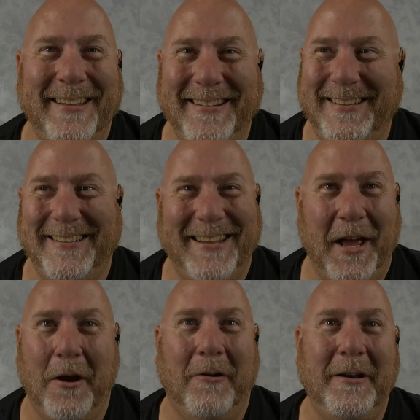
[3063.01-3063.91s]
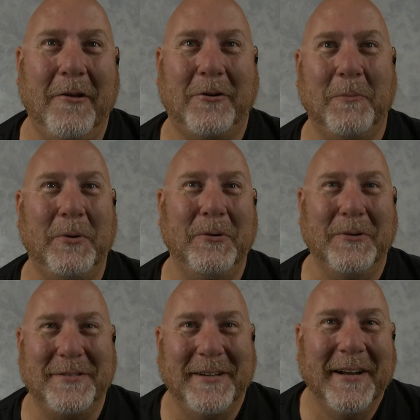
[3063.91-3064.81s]
Just, I don't even know
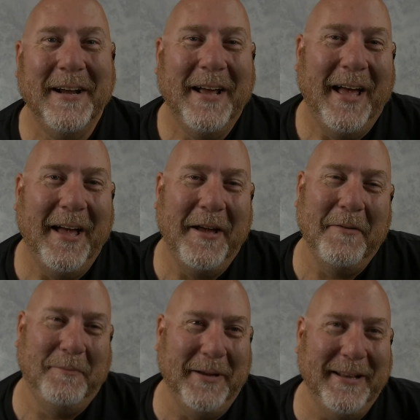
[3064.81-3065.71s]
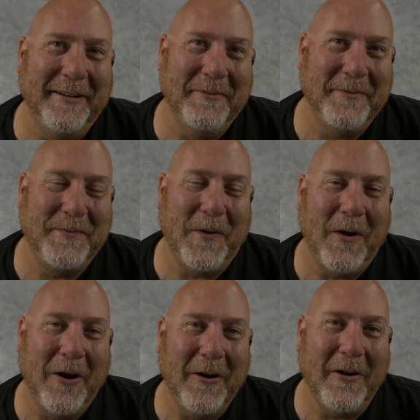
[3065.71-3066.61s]
computers. But for
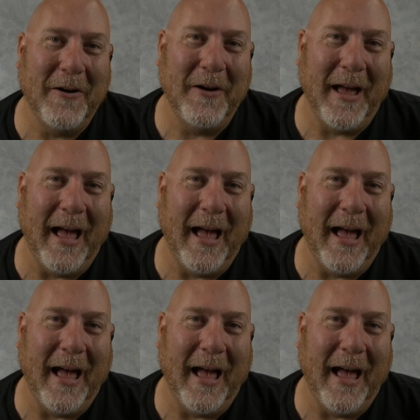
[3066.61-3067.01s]
her,